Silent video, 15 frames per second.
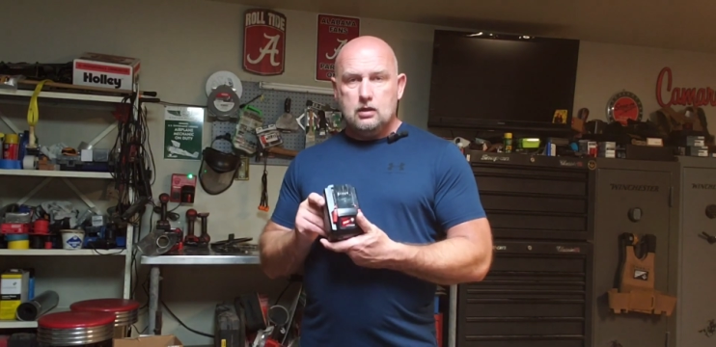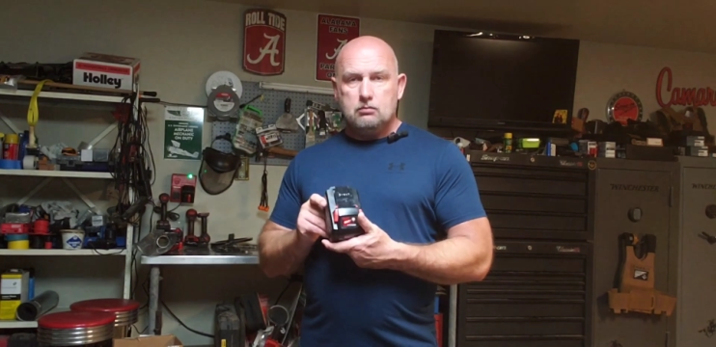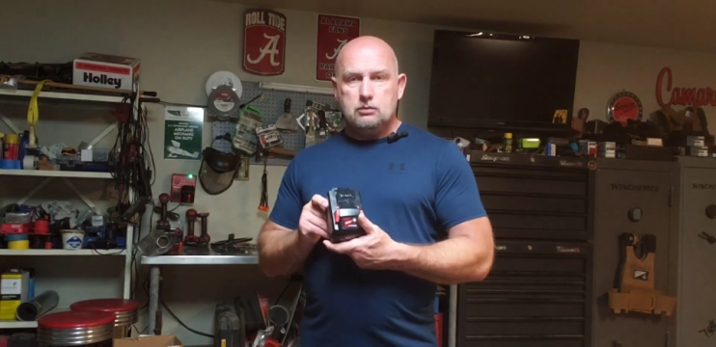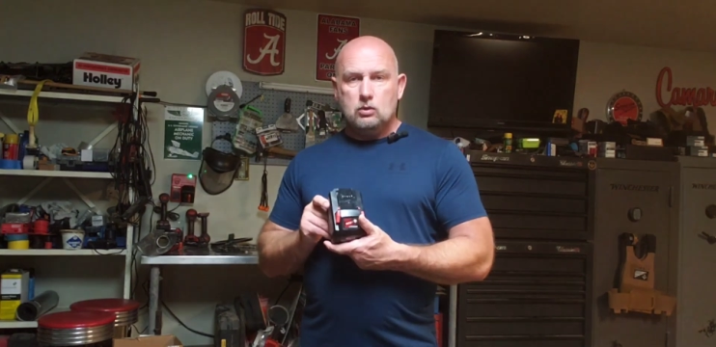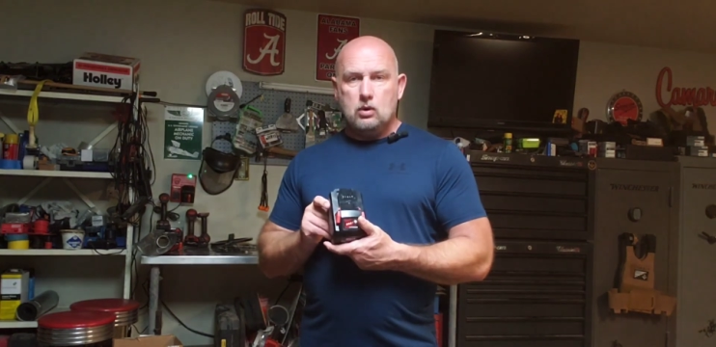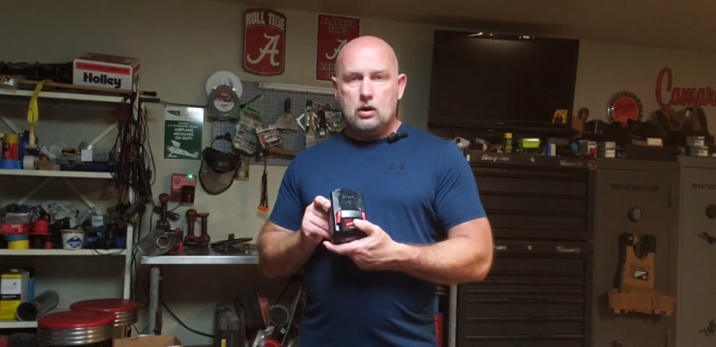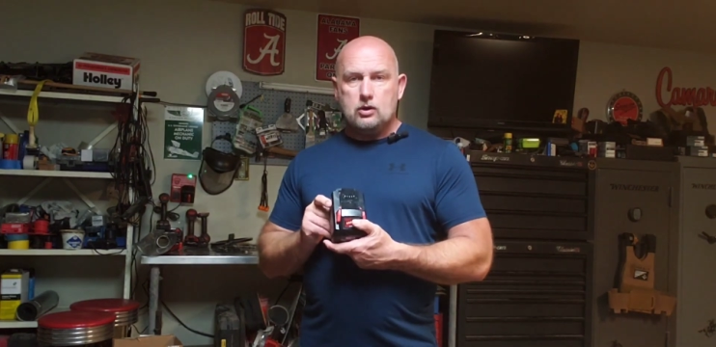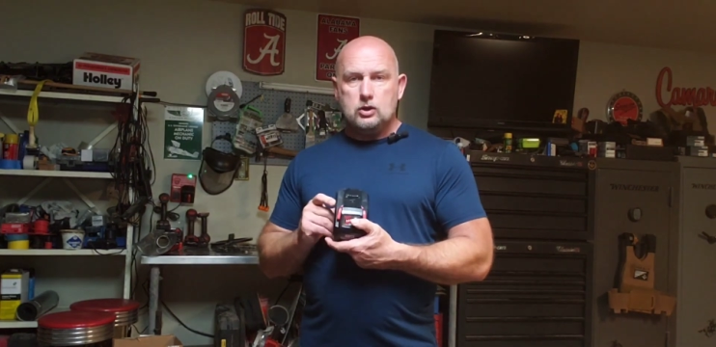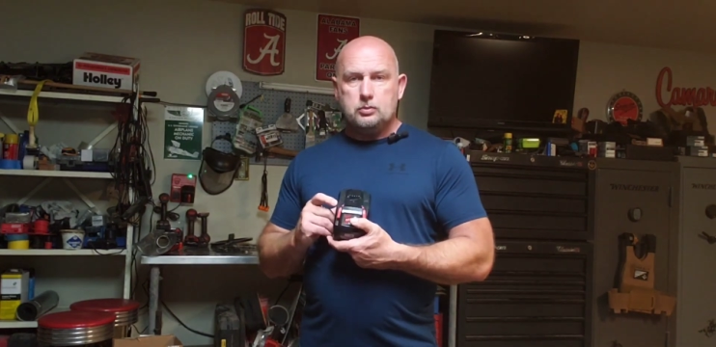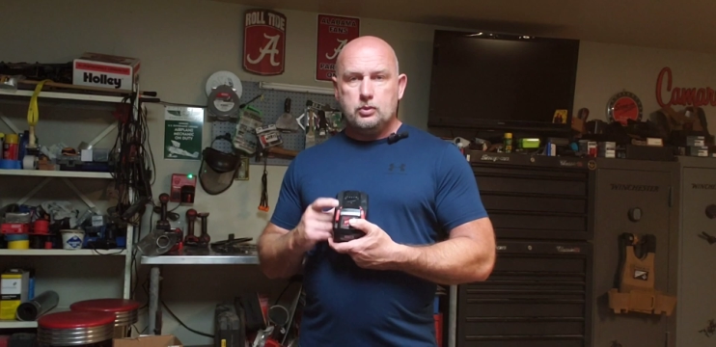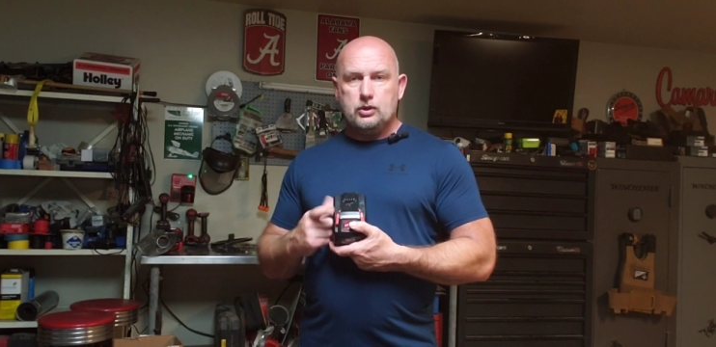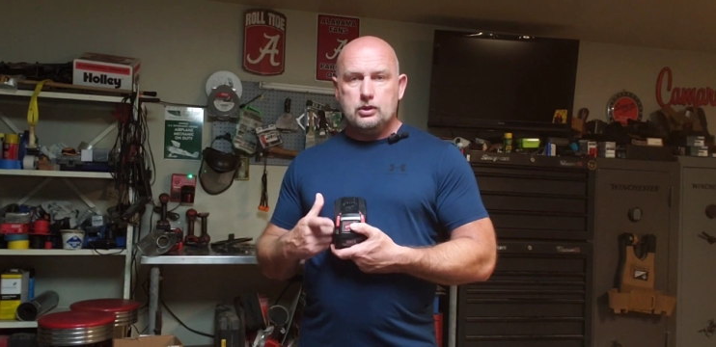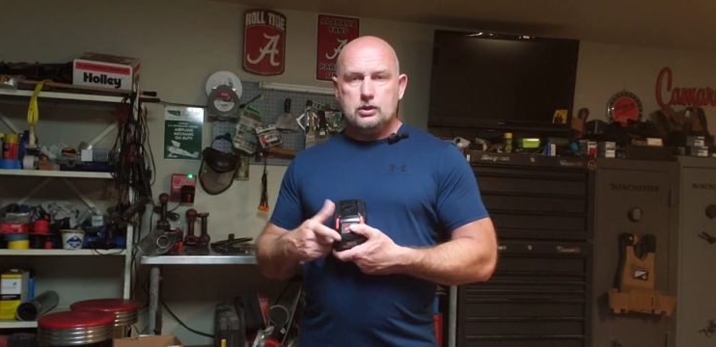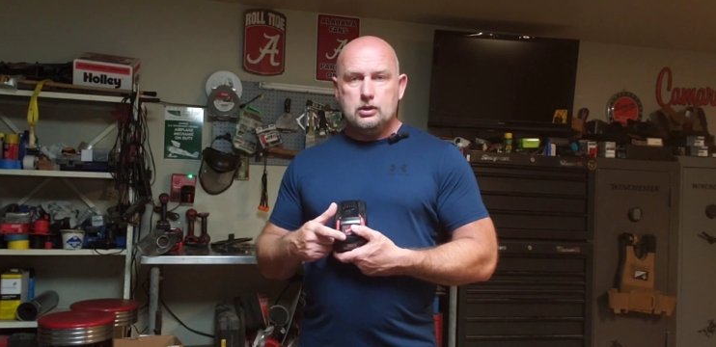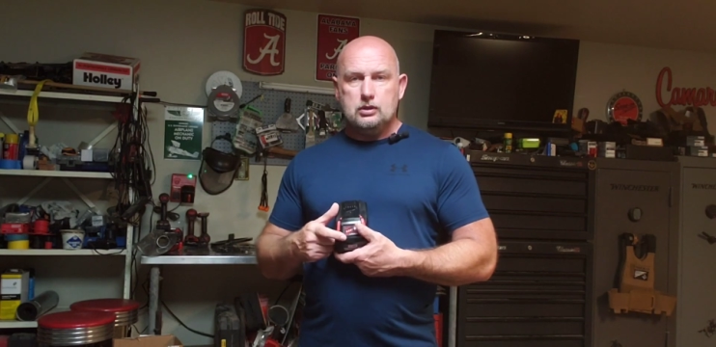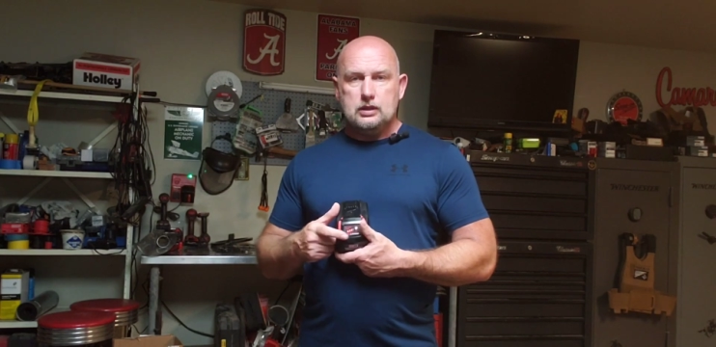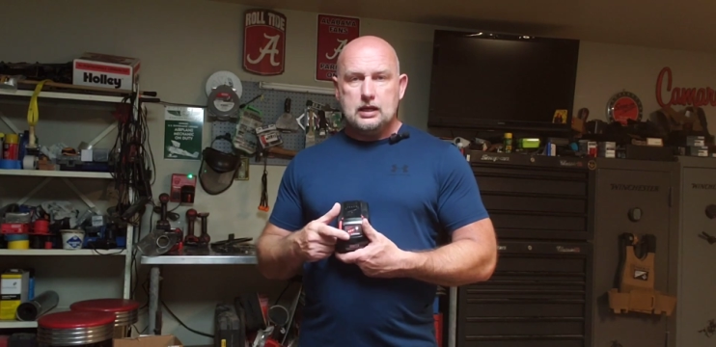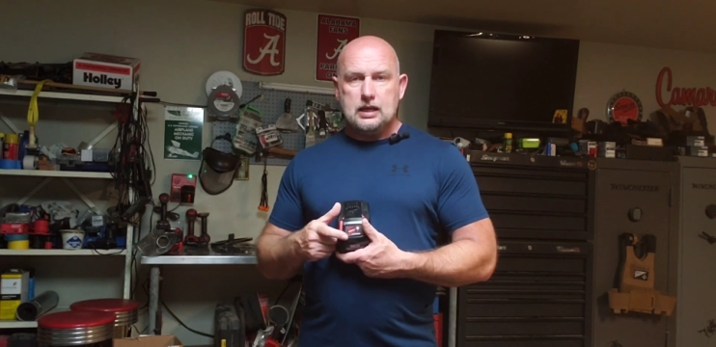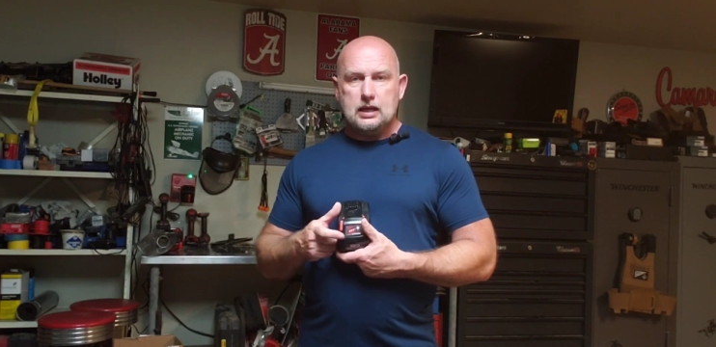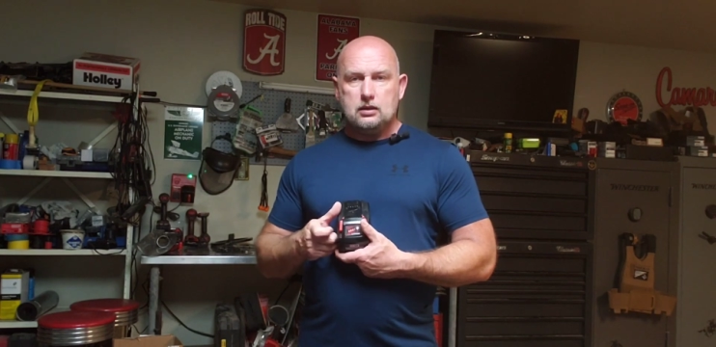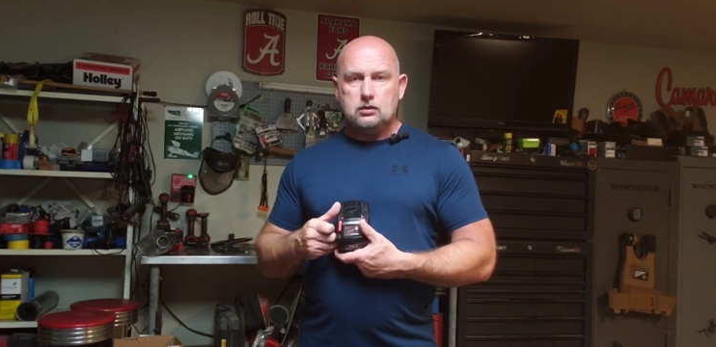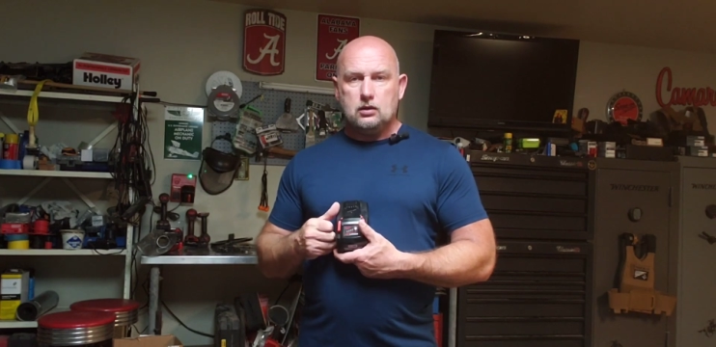Milwaukee's pretty good. They
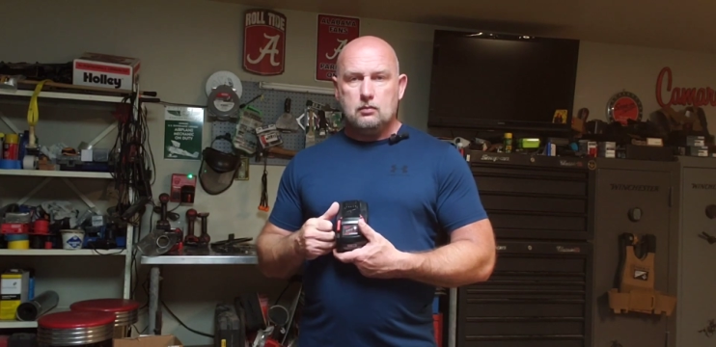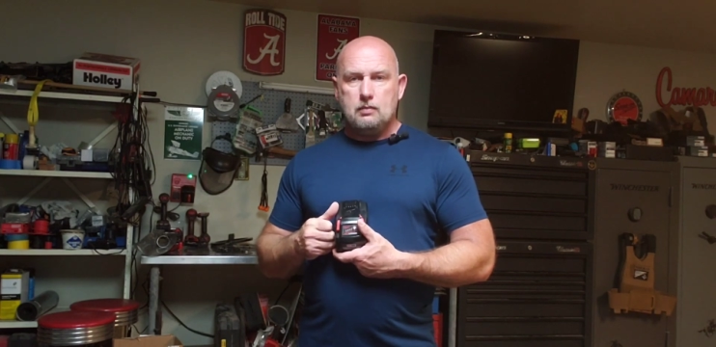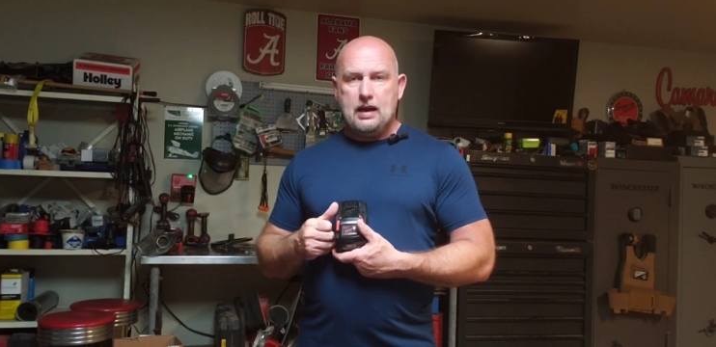got the little